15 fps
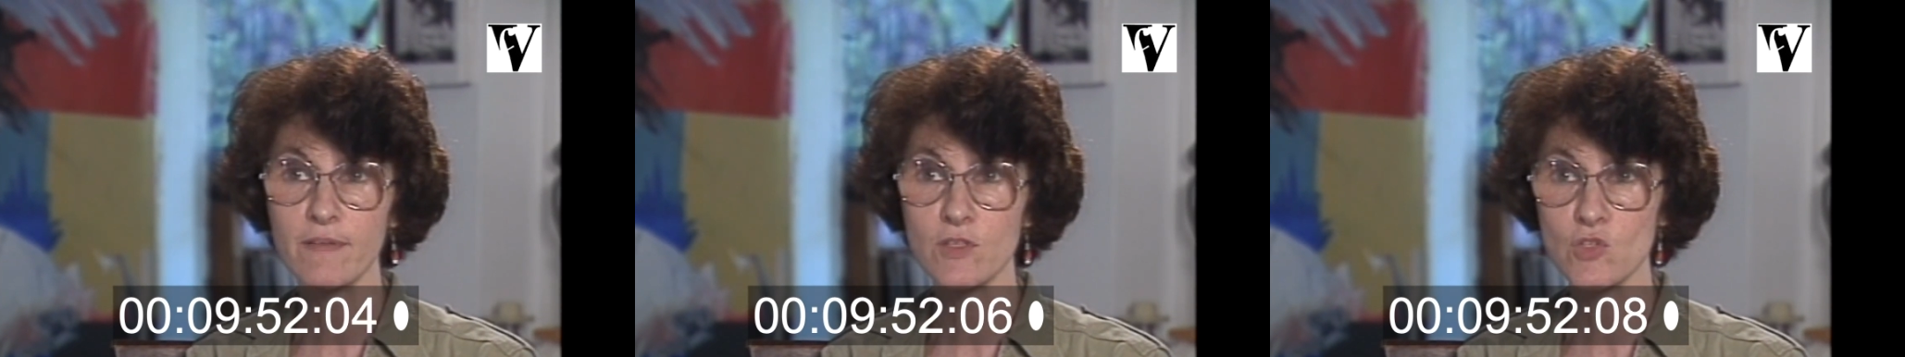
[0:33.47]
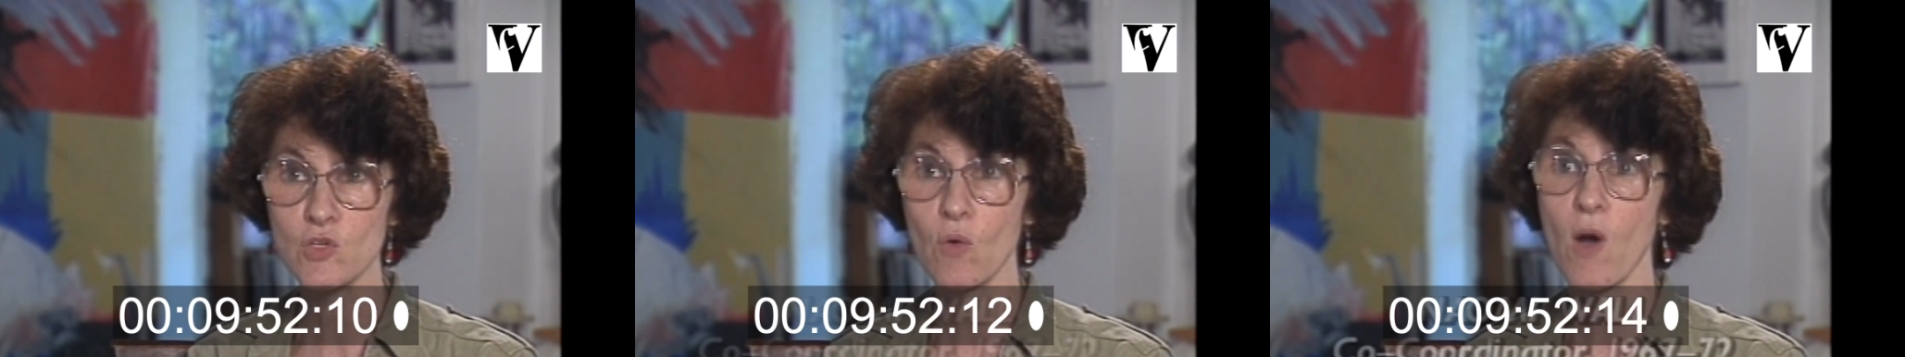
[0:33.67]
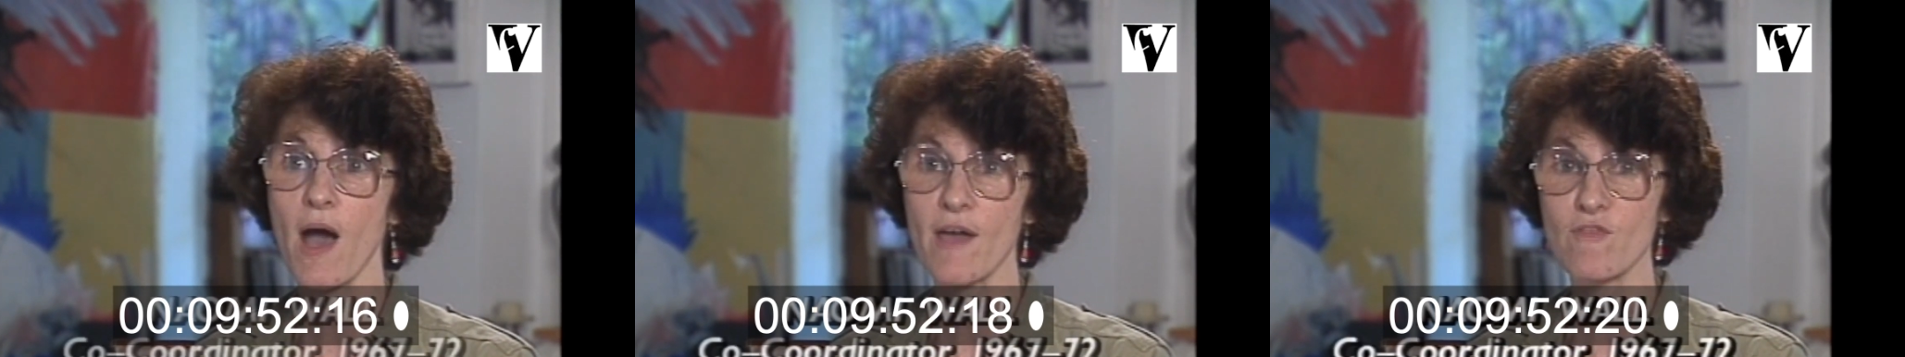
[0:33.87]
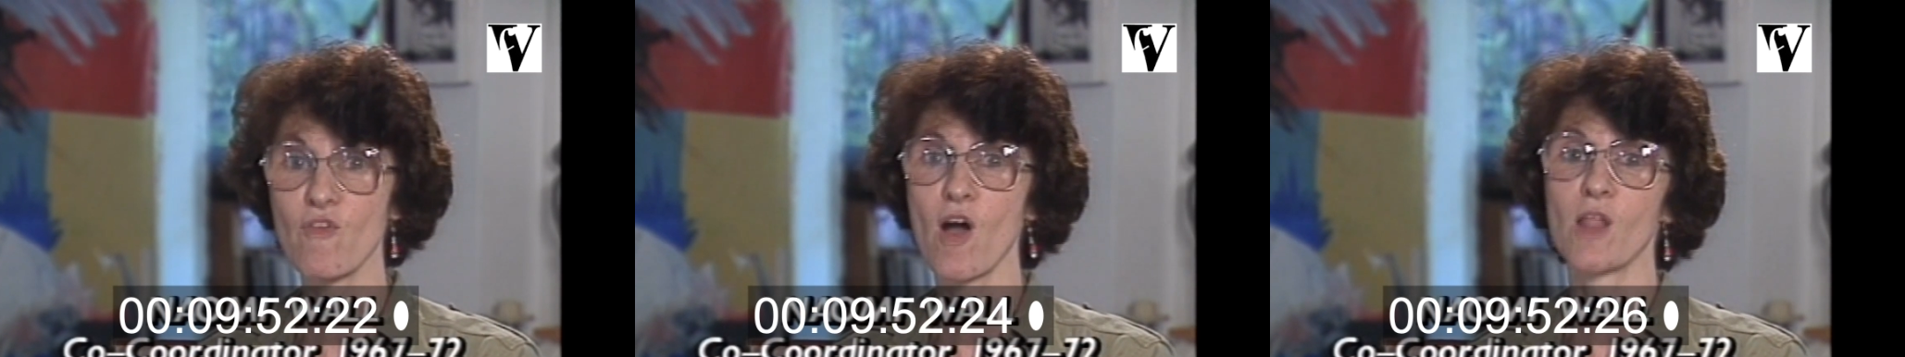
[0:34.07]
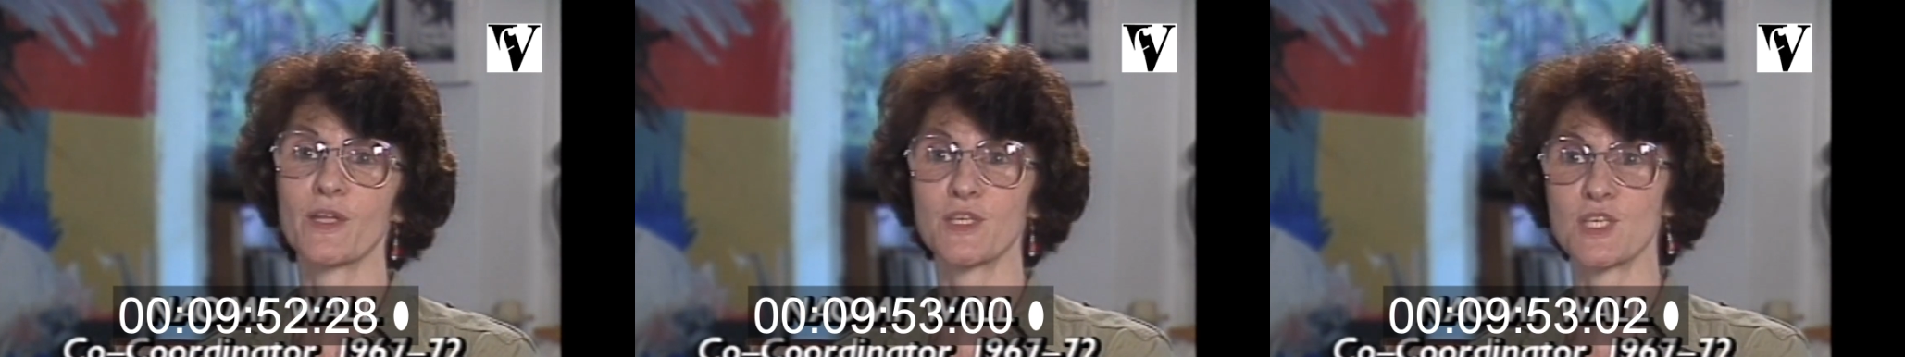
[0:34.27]
and so I
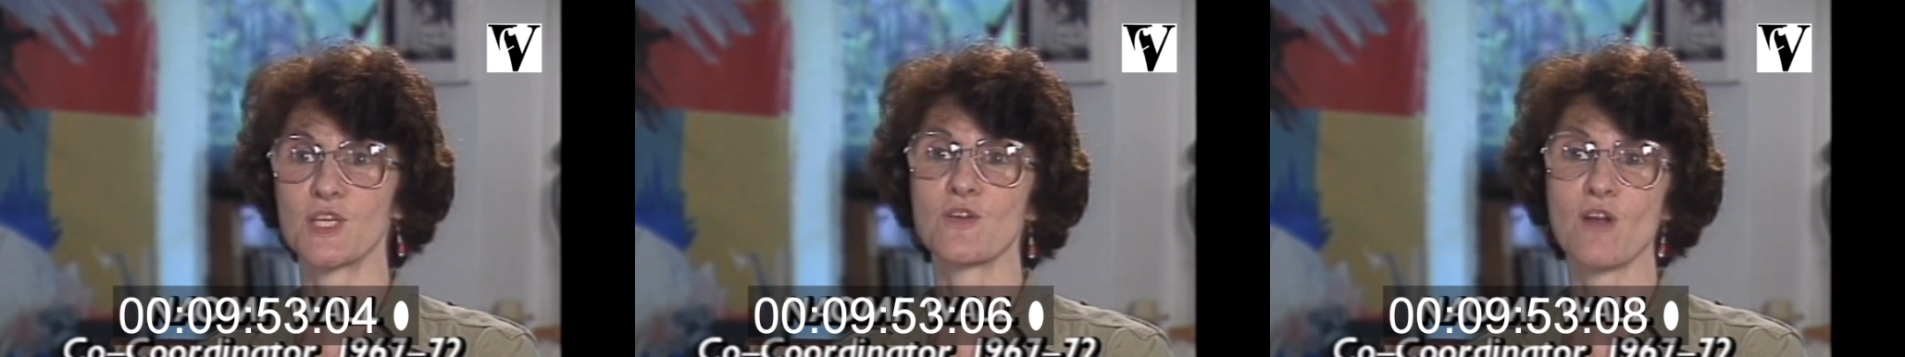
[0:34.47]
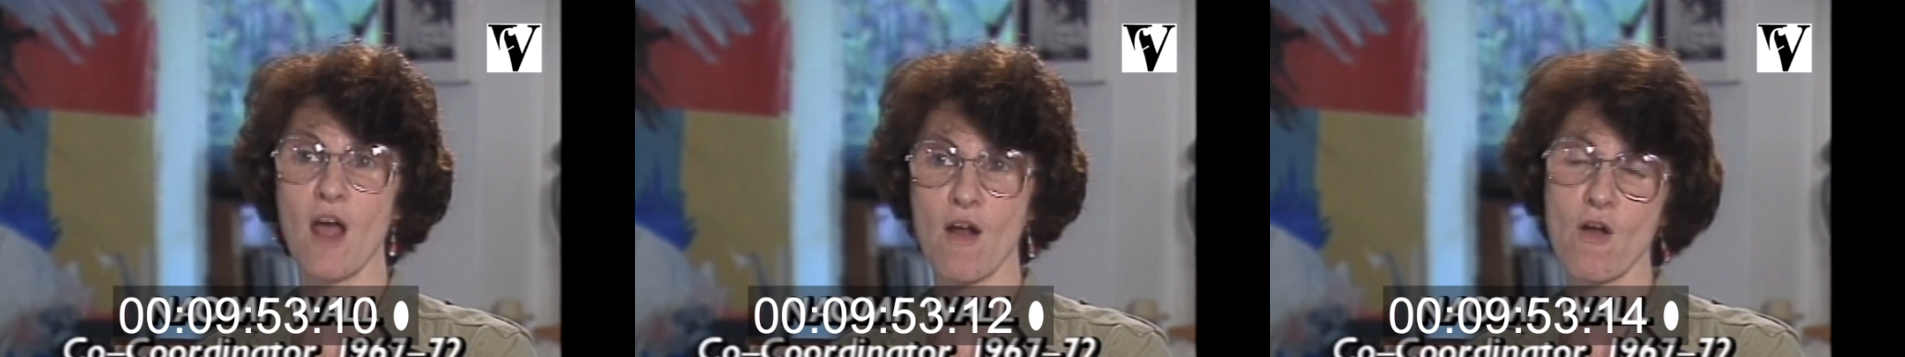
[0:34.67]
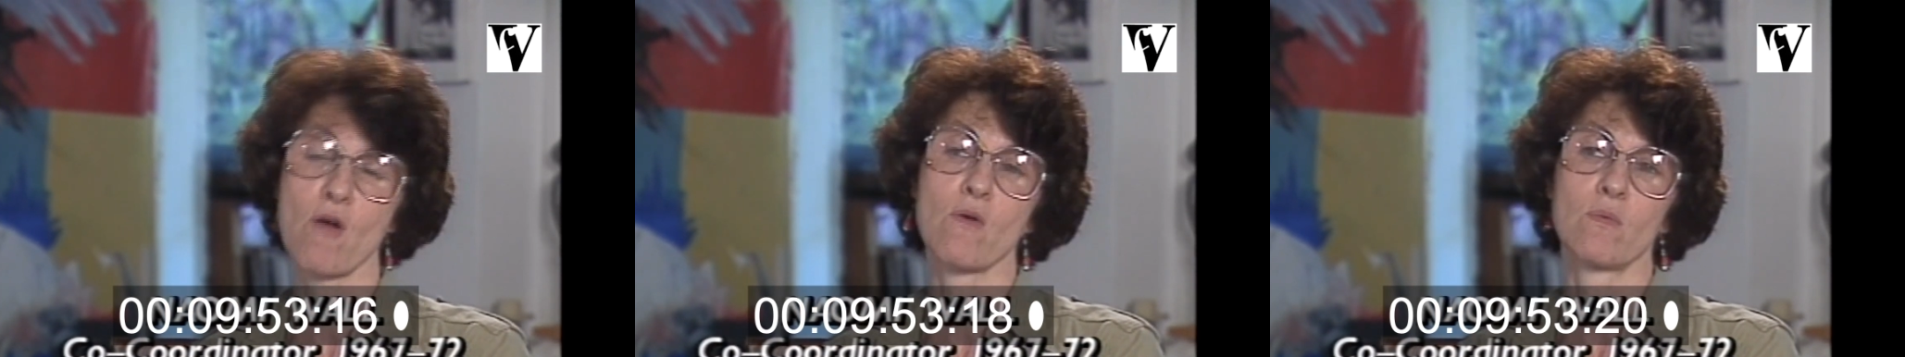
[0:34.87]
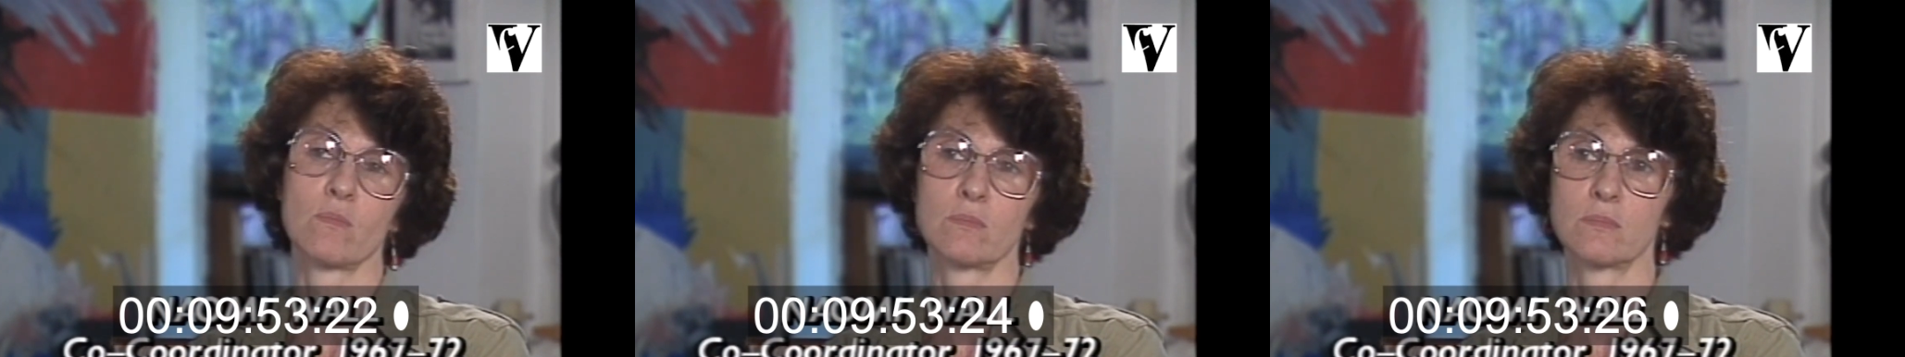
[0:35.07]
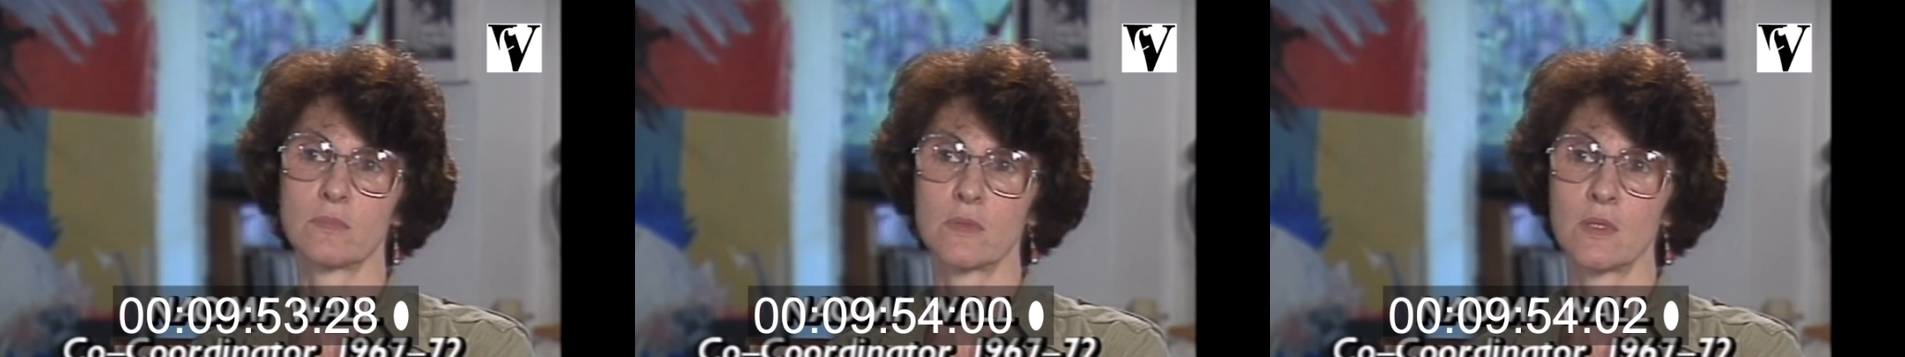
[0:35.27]
volunteered our home.